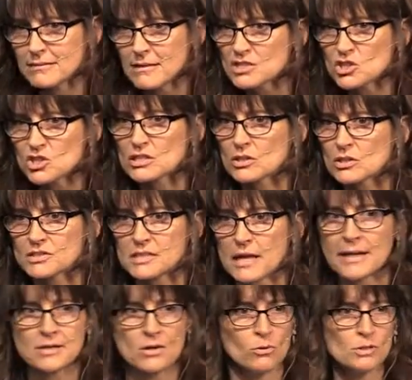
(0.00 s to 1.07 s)
That's just a little
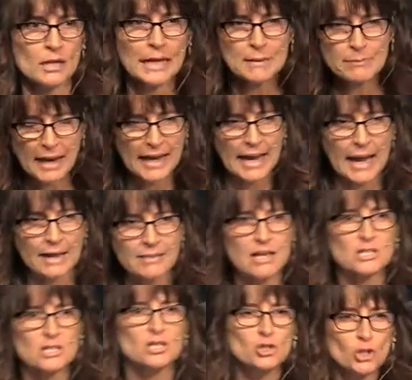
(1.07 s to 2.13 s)
side note. In my head,
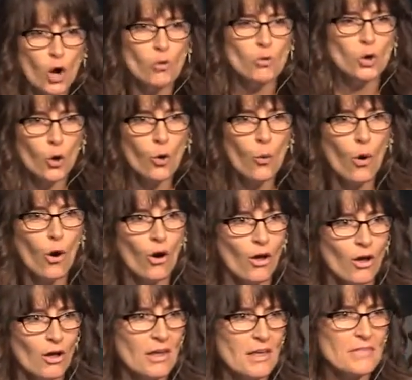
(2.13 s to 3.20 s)
that's so
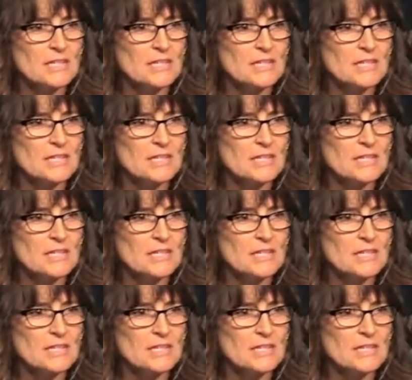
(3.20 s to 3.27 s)
cool.